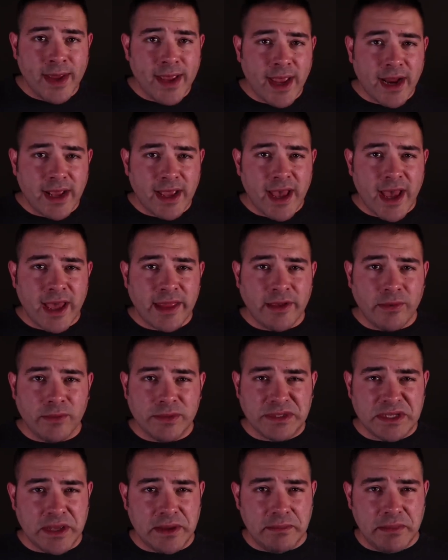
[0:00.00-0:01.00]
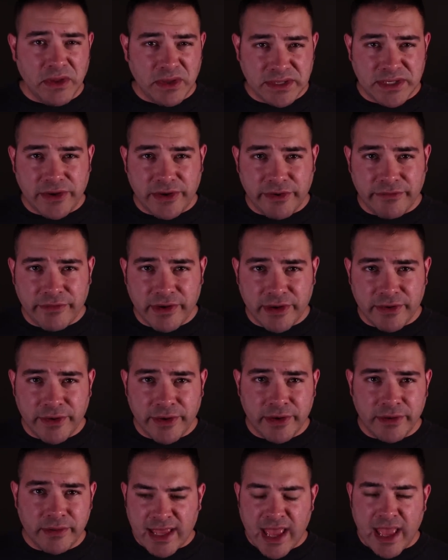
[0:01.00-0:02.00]
We had a guy that was a military
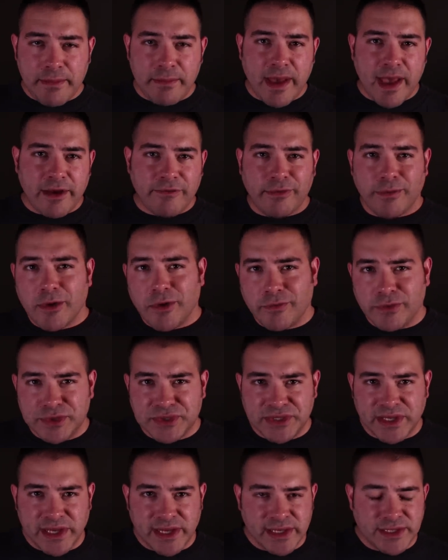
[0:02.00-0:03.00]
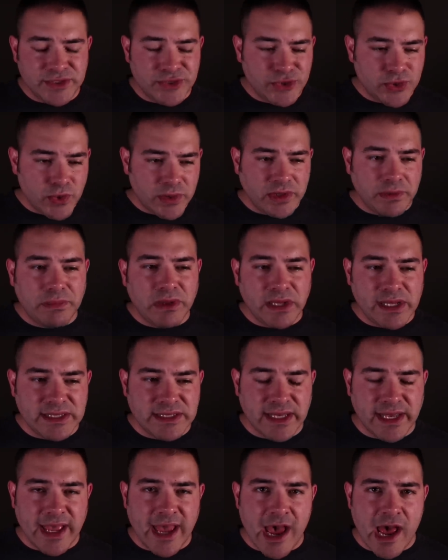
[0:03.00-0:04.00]
veteran, came back from overseas, joined the
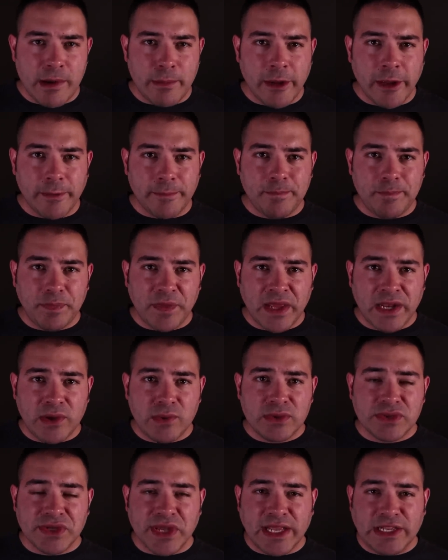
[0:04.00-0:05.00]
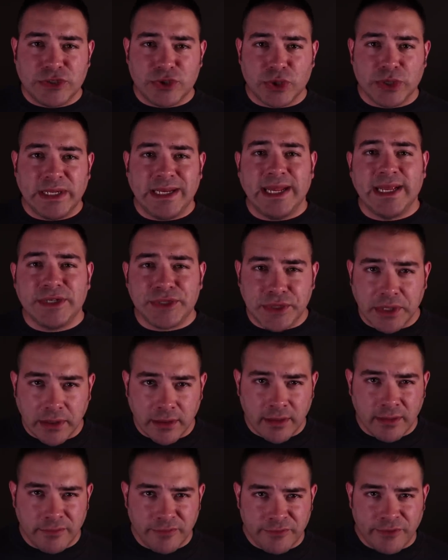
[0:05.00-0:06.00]
police academy, and it was like
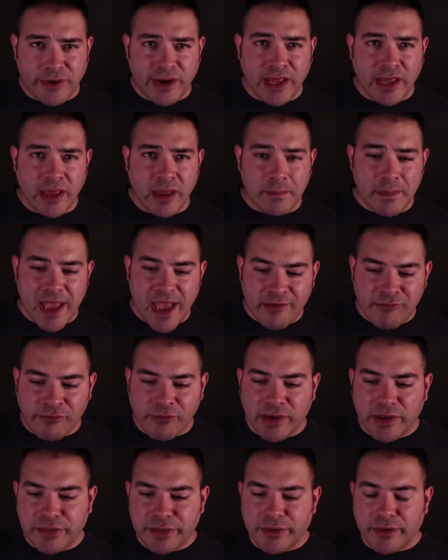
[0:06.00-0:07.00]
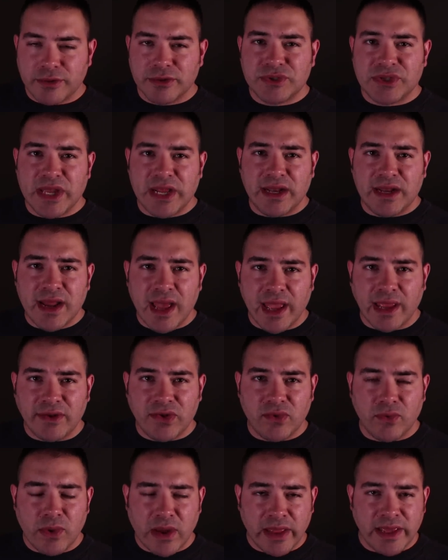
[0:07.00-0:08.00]
tradition for him. Every Thursday
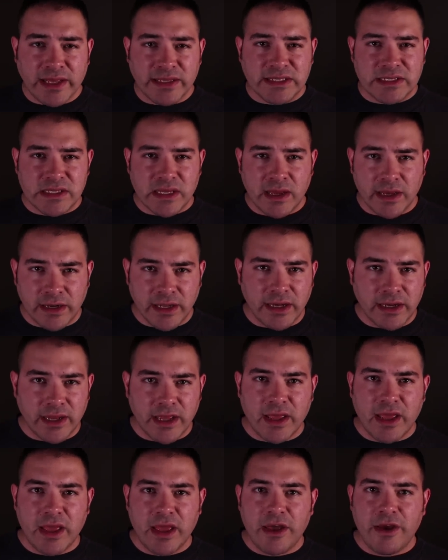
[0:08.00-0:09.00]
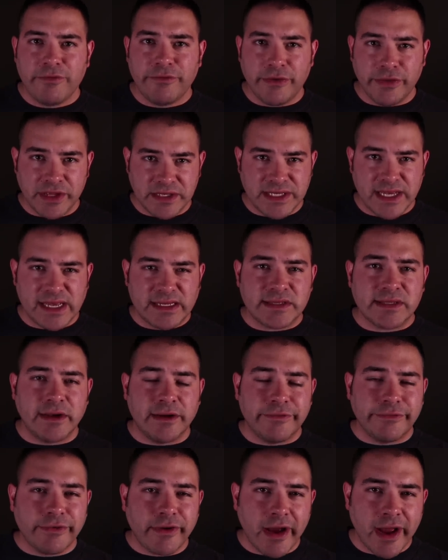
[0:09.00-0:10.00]
night while he studied for the test
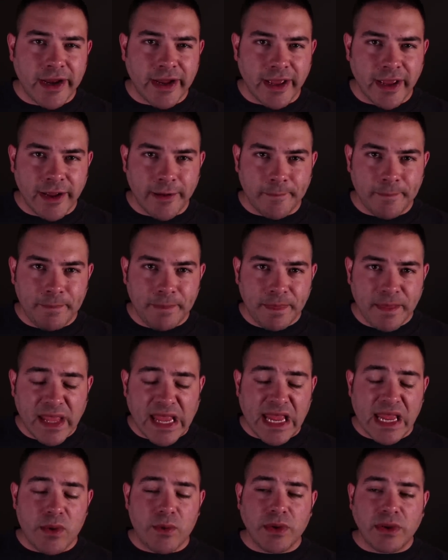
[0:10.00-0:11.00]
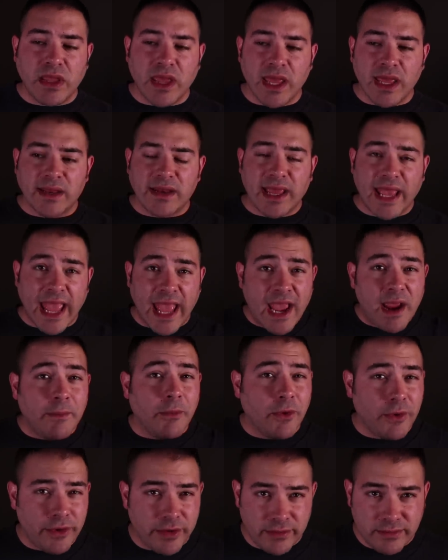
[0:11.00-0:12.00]
on Friday, he would get
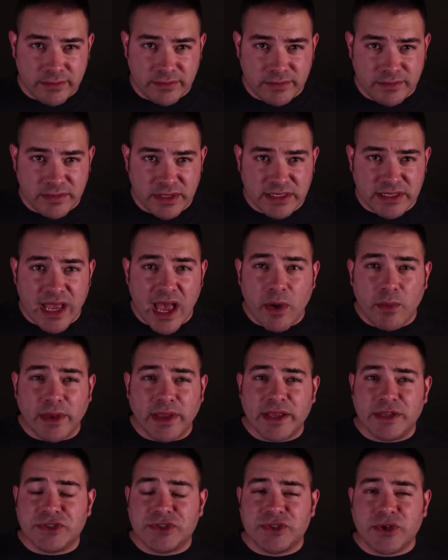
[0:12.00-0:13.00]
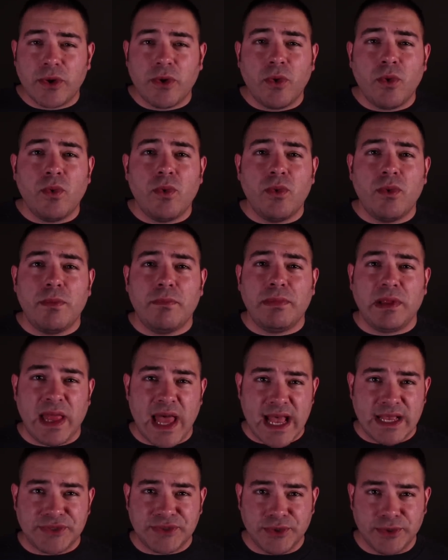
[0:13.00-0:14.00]
hammered. This guy would get so
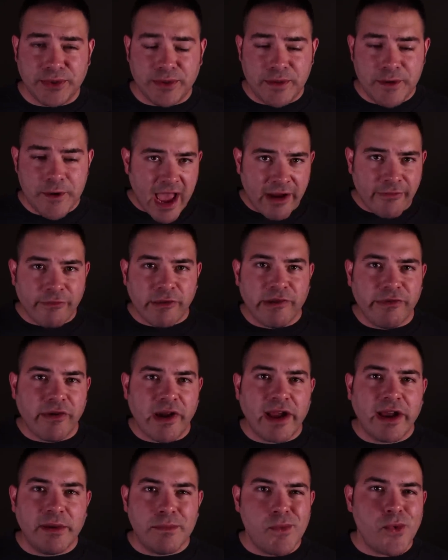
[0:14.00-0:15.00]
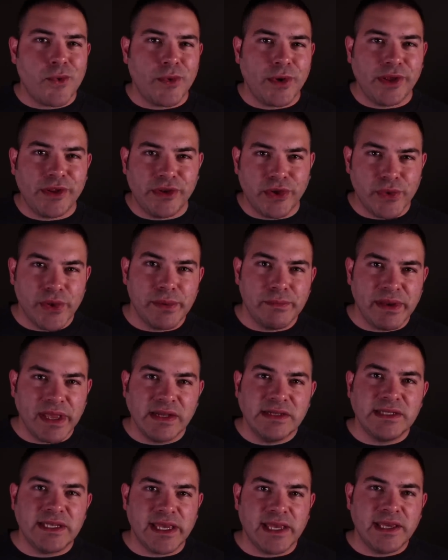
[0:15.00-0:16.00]
plastered. Every Friday morning doing
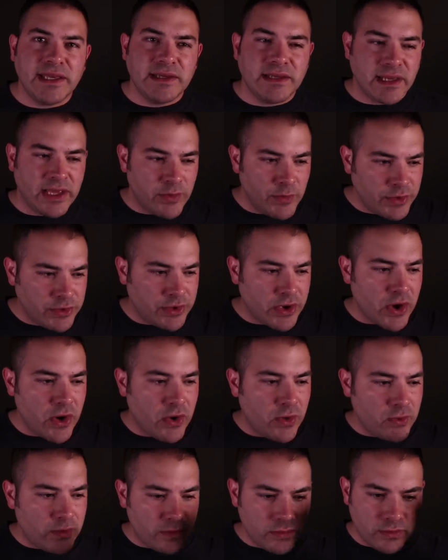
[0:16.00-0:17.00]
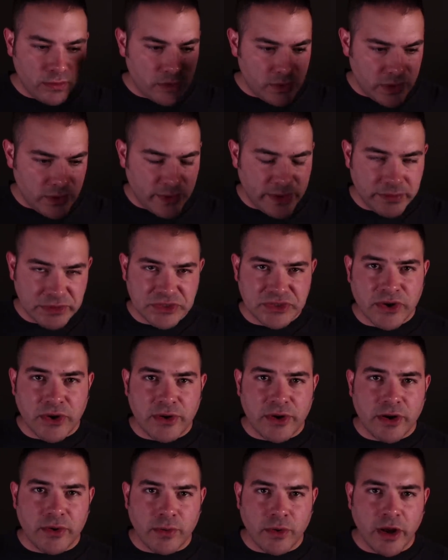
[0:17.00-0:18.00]
P T, he would go, we would
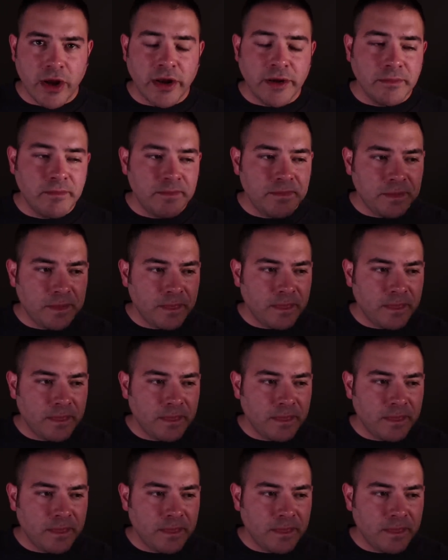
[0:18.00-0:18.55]
start our run.